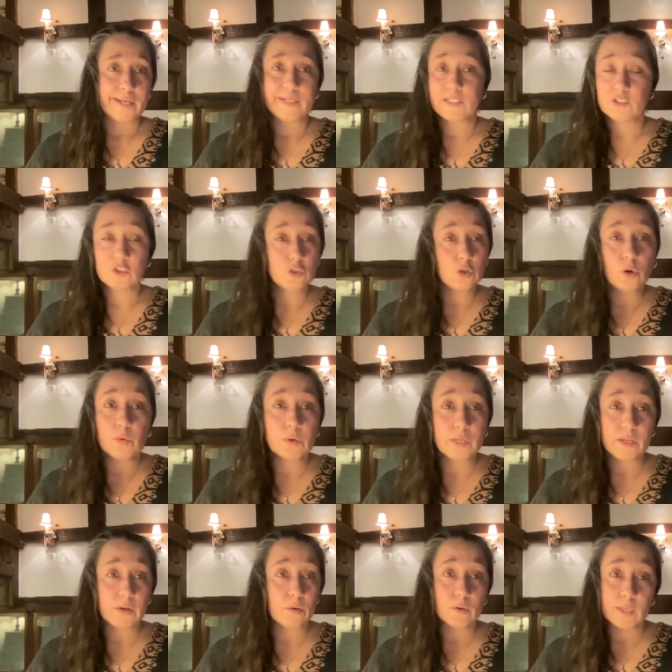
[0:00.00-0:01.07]
And it's
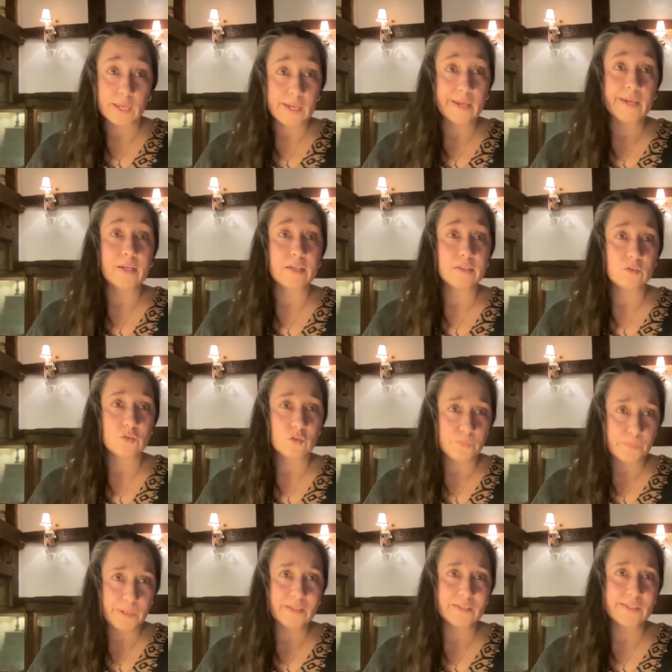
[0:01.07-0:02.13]
totally okay to
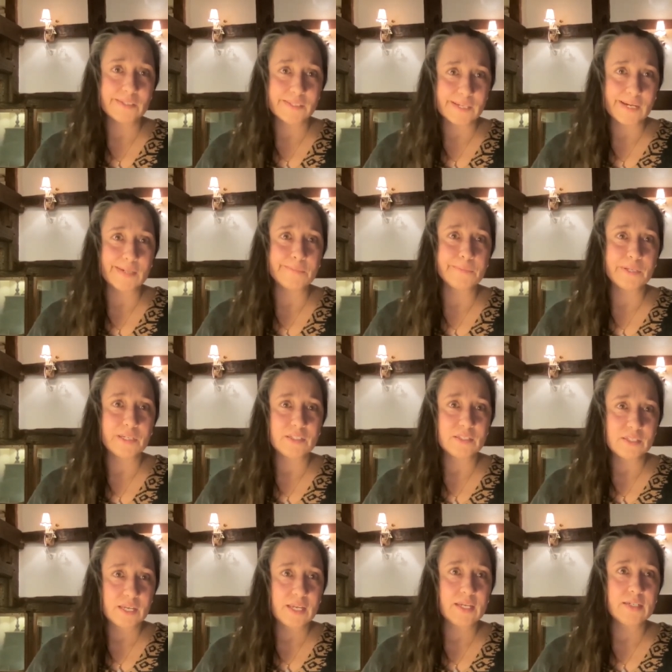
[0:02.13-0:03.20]
spend the time that it
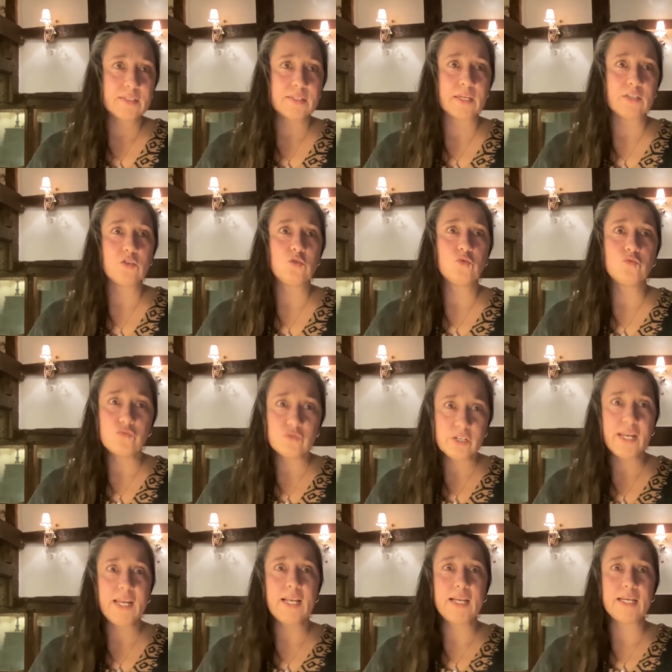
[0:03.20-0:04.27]
takes and to
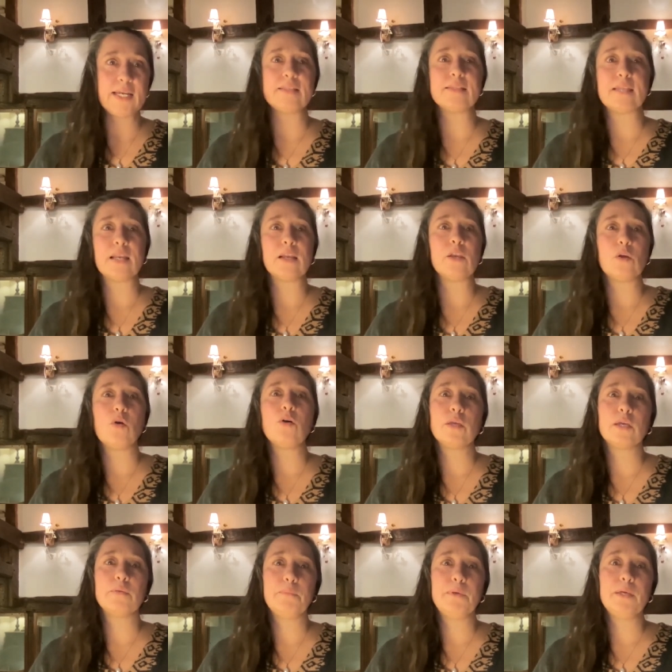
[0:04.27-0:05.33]
really let that
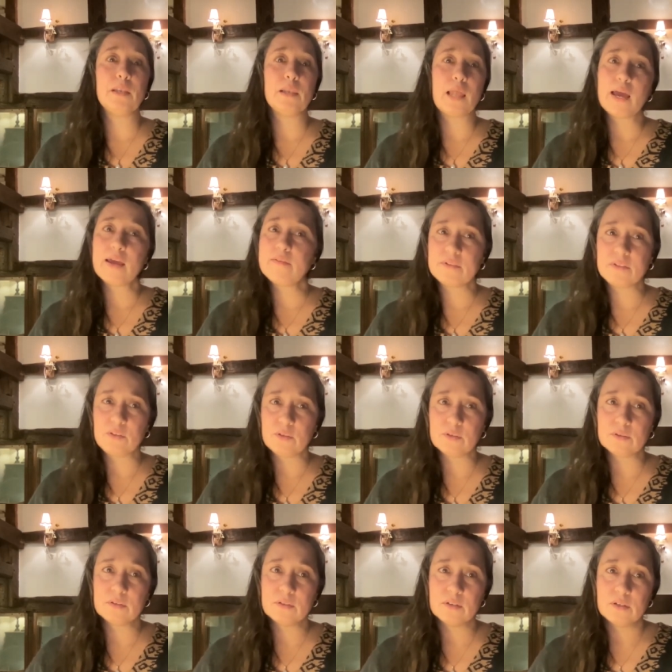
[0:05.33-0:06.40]
longing be alive in
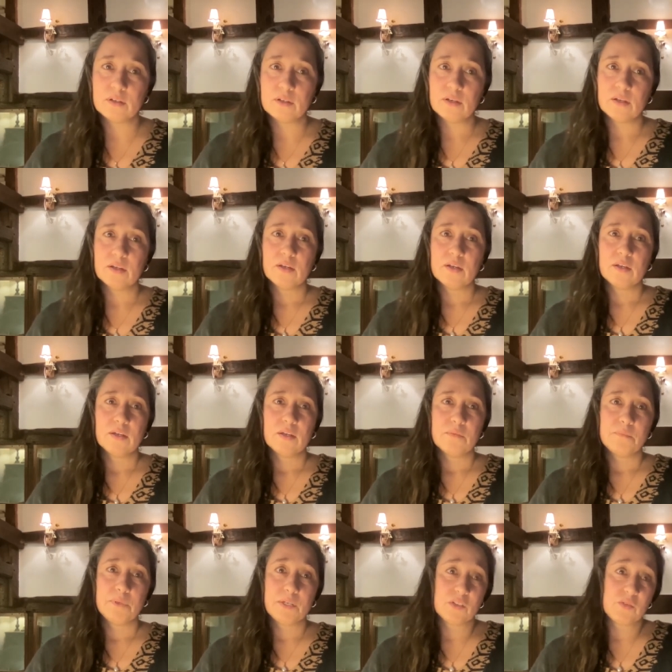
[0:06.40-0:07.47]
you.
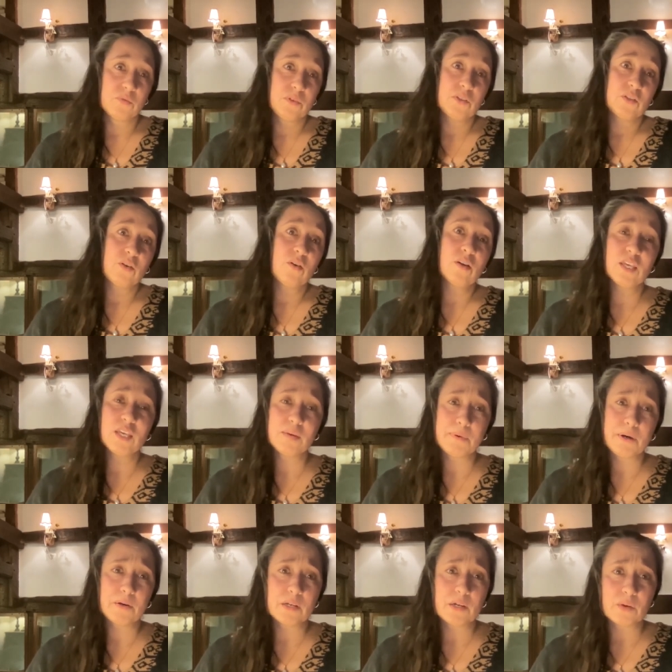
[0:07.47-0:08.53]
Because we're talking
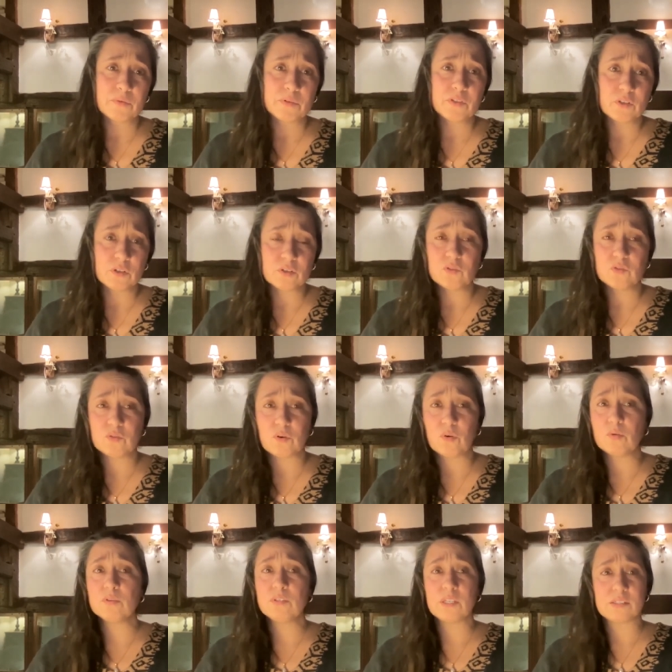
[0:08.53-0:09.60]
about our return to
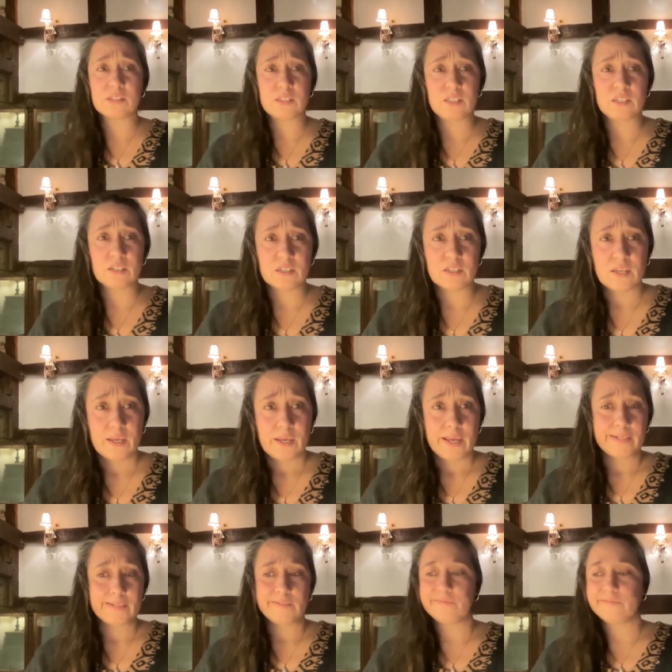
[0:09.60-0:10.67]
wholeness here.
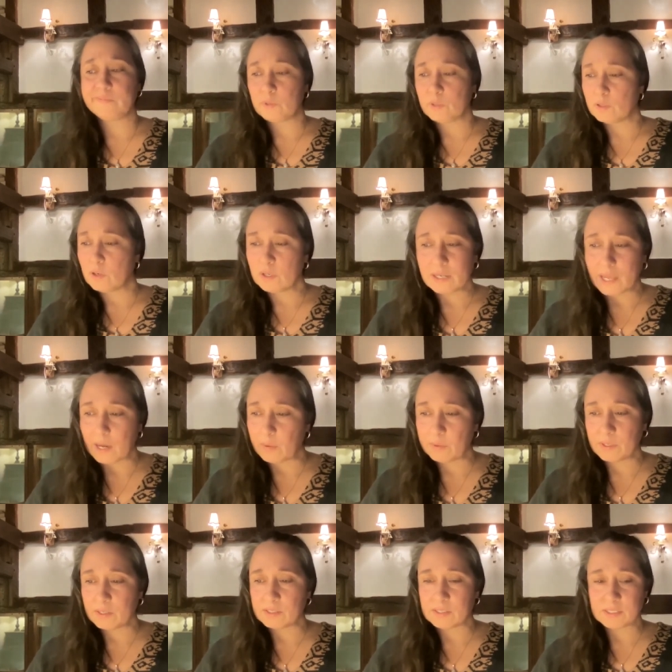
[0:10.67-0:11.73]
And if we're not
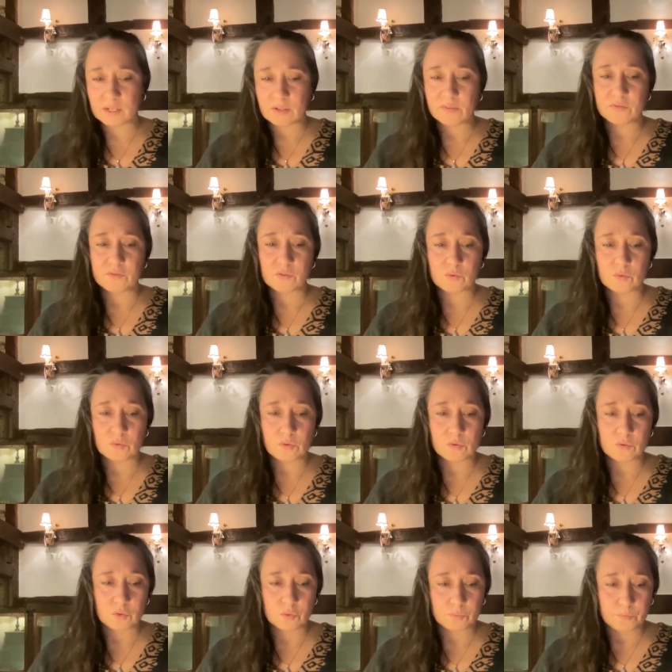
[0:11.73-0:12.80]
allowing ourselves
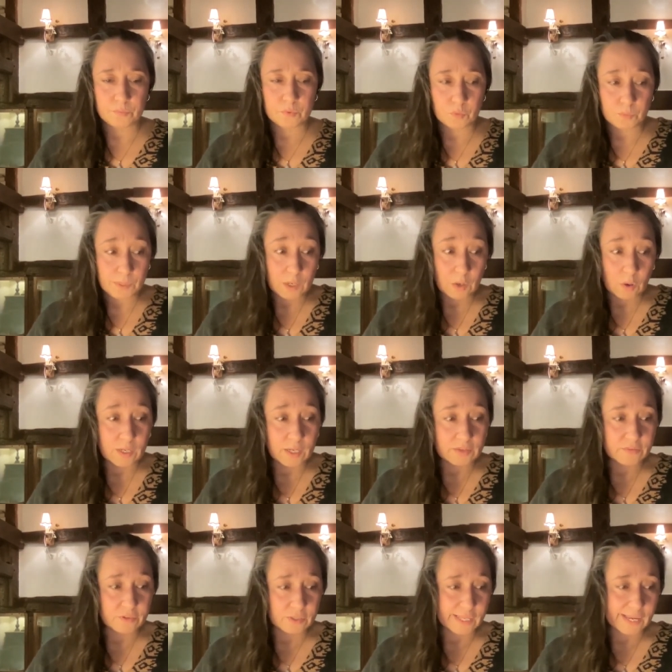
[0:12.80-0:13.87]
to to to be
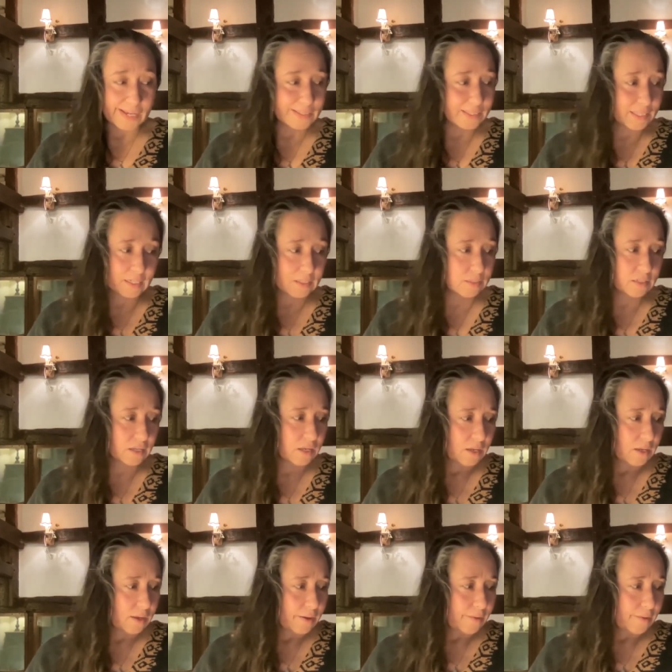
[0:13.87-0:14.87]
longing for that, then